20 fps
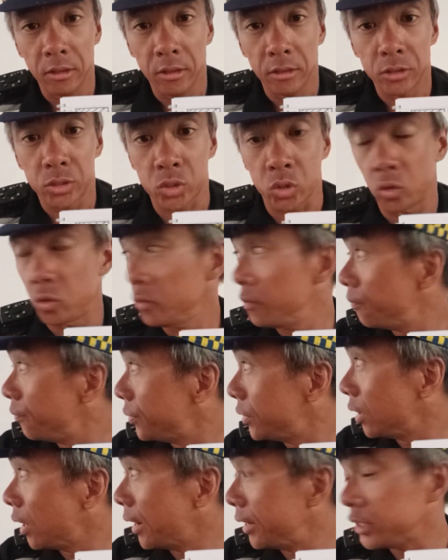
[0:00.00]
So
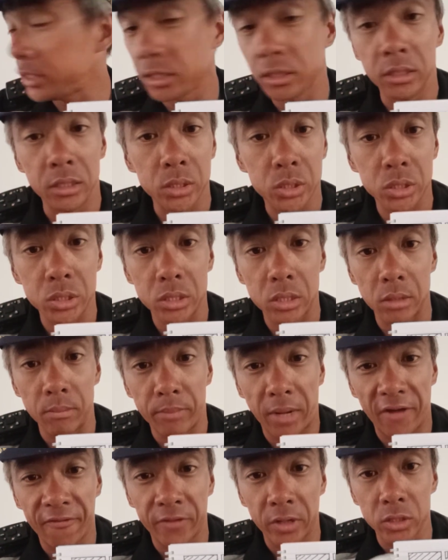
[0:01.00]
the idea is,
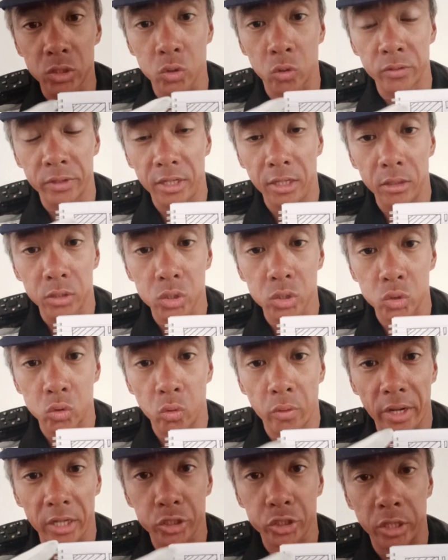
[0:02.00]
buffer zone is
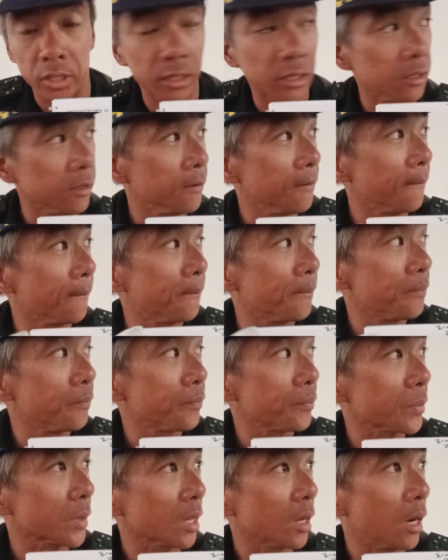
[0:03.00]
to actually
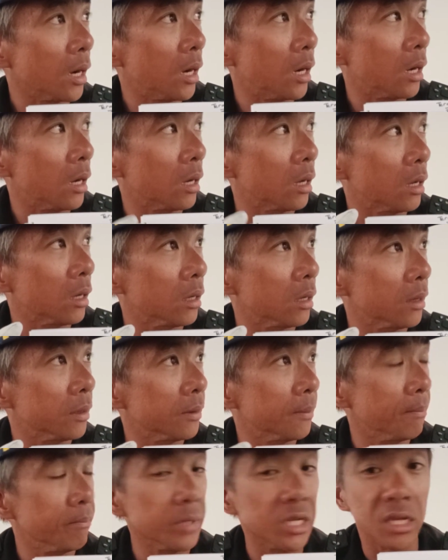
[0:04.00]

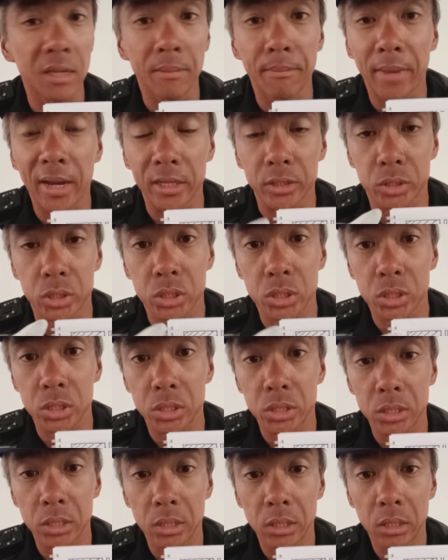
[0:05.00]

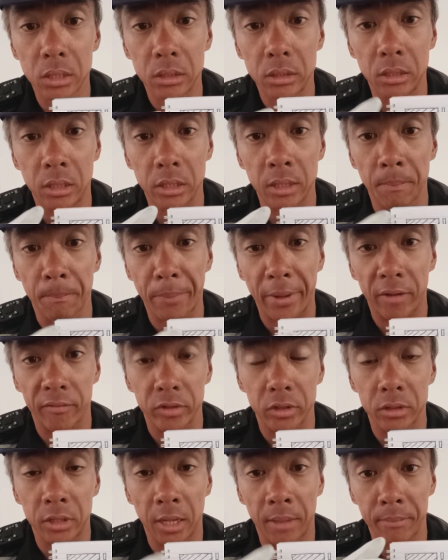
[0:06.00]
minimize the impact of
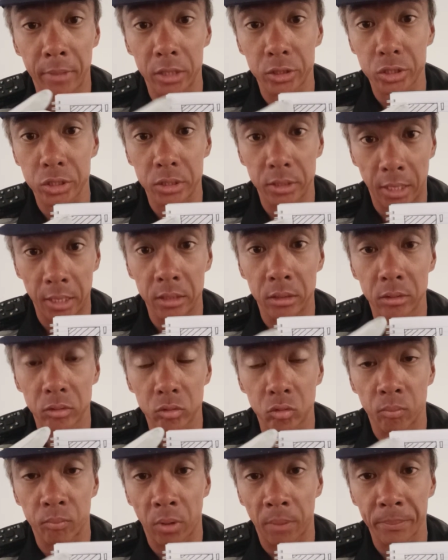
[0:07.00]
the damage done
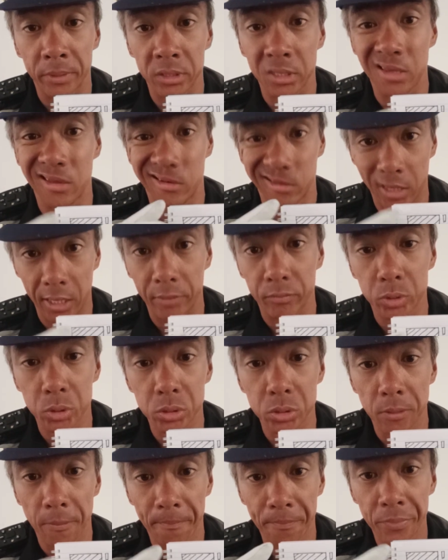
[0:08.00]
to property and lives.